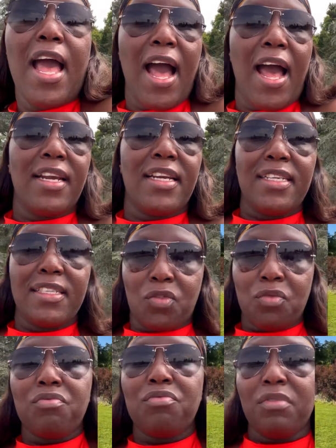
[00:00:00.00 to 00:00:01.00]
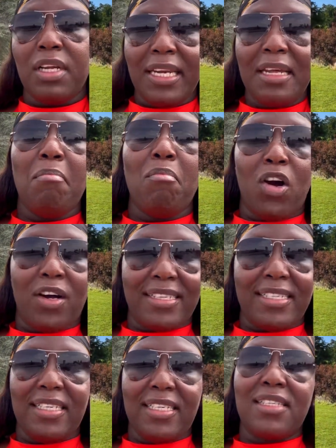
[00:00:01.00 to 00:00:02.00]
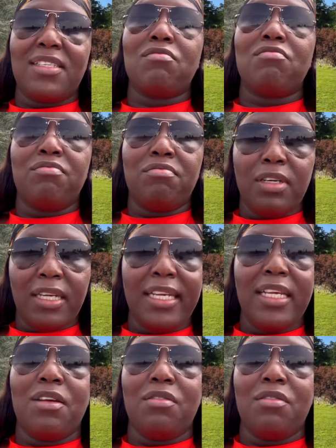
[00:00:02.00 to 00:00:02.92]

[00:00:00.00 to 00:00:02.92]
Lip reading: and it's really maxi. It's really